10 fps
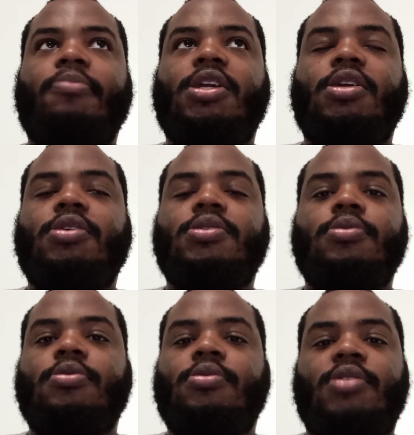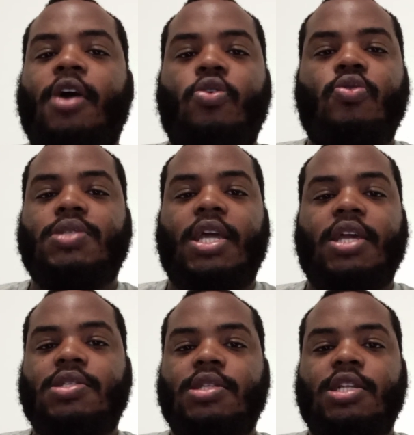I mean, that old
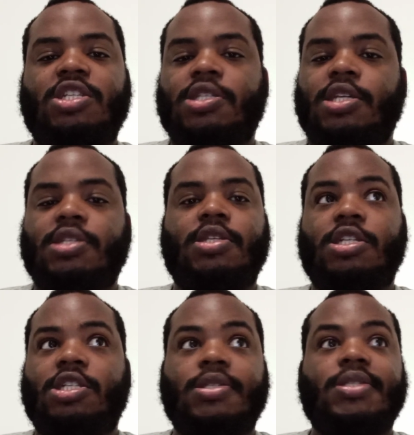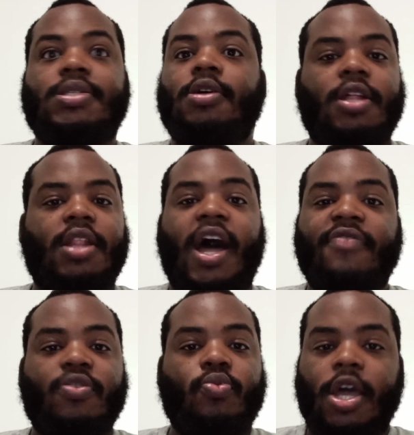saying, snitches get stitches, is still
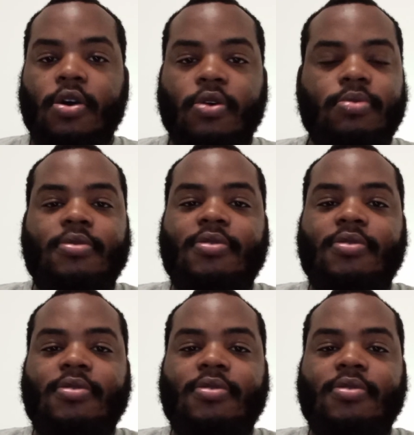alive and well.